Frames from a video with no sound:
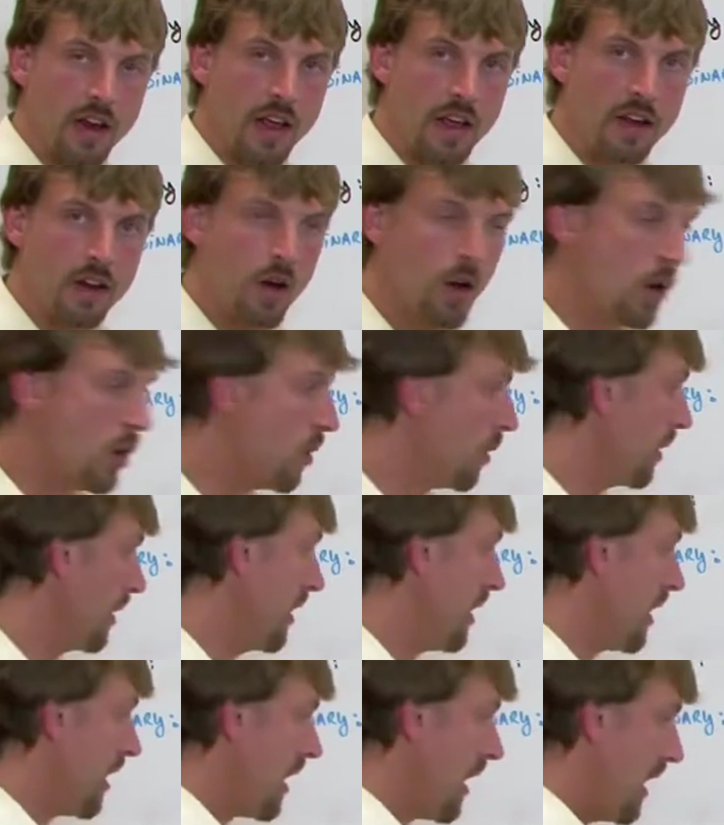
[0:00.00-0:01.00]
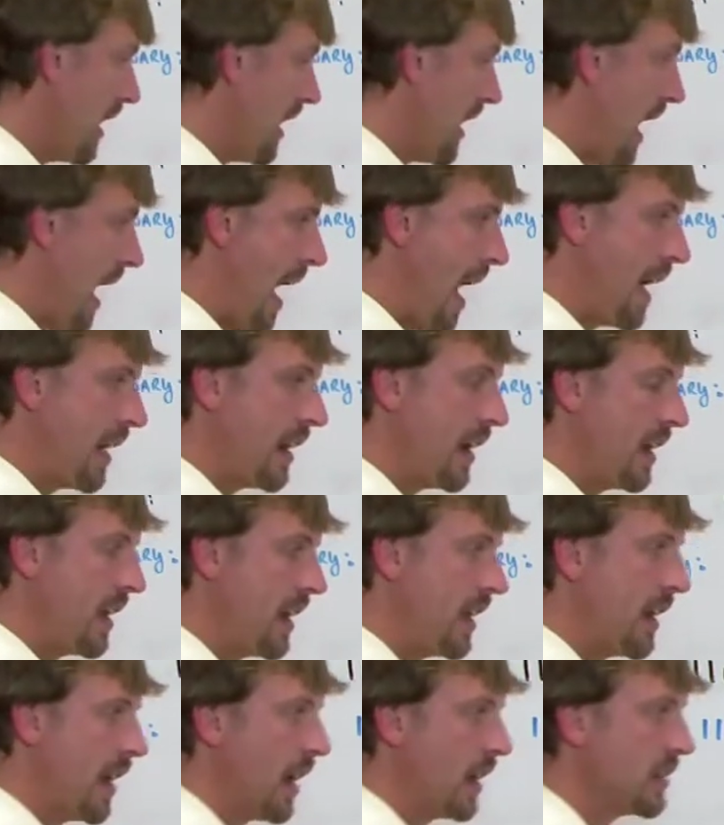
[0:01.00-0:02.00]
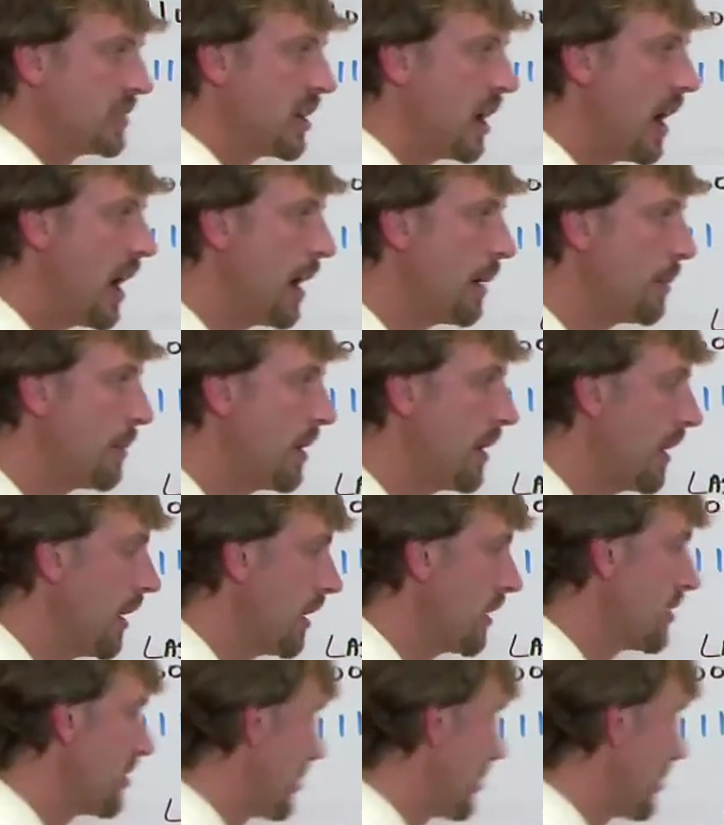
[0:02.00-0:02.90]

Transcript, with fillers: I know and add it in on top here.